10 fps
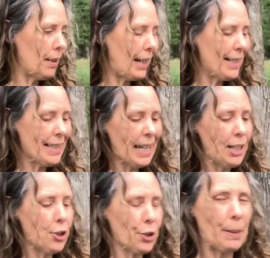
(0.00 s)
I just kind
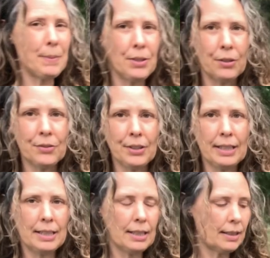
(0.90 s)
of draped it over
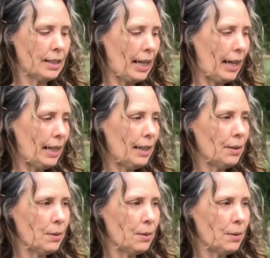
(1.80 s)
these today,